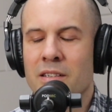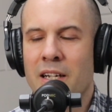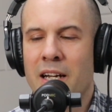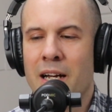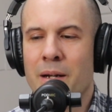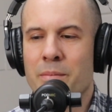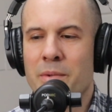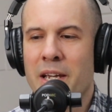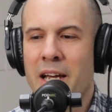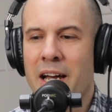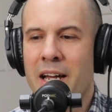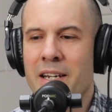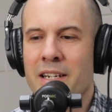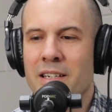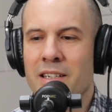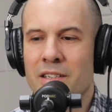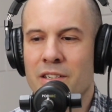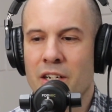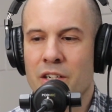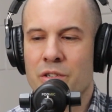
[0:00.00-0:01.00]
You had
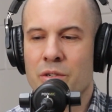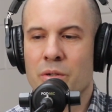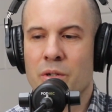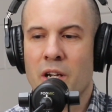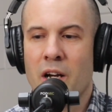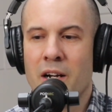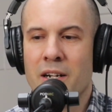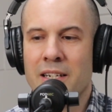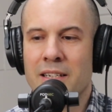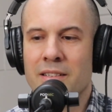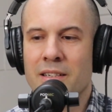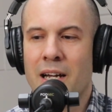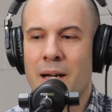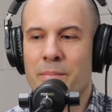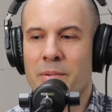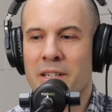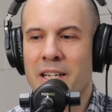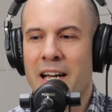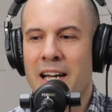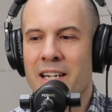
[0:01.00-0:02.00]
industrial coatings
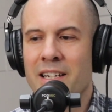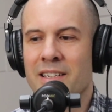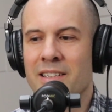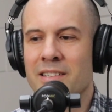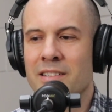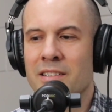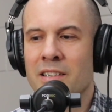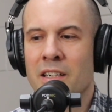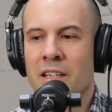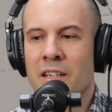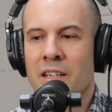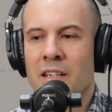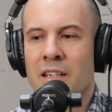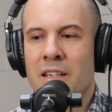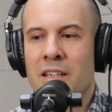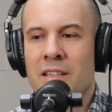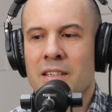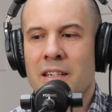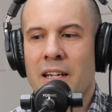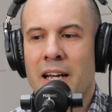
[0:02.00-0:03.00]
applicators,
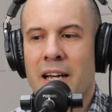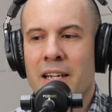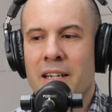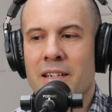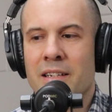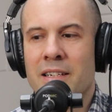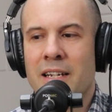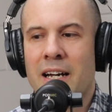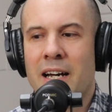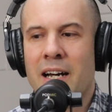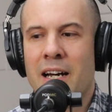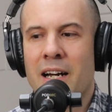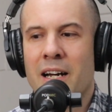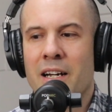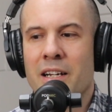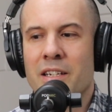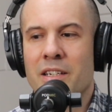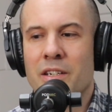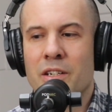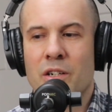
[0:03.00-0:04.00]
and
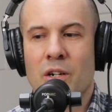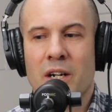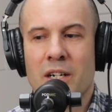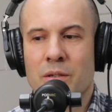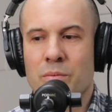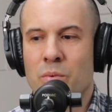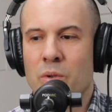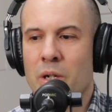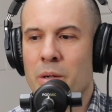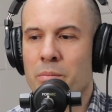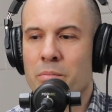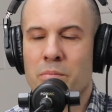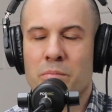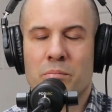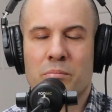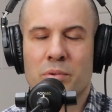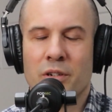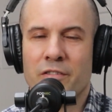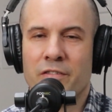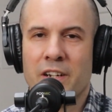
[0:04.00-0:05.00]
you guys were
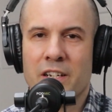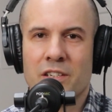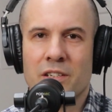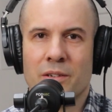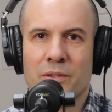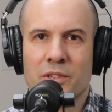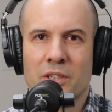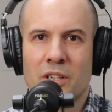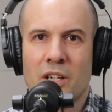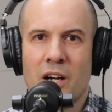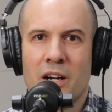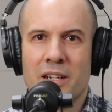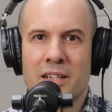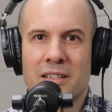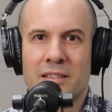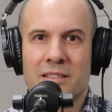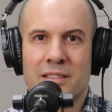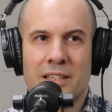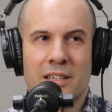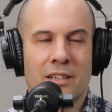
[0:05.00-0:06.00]
professionals at coating
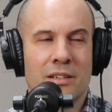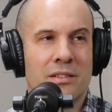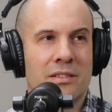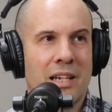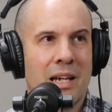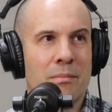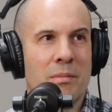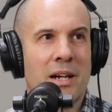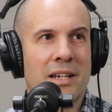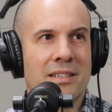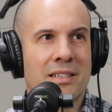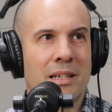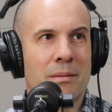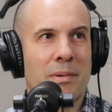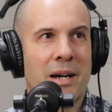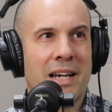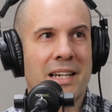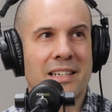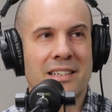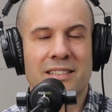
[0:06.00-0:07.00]
steel, sandblasting and
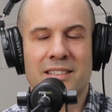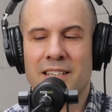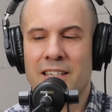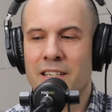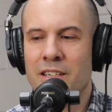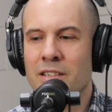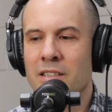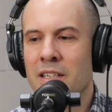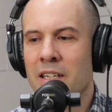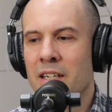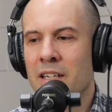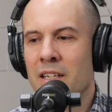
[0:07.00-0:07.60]
painting steel.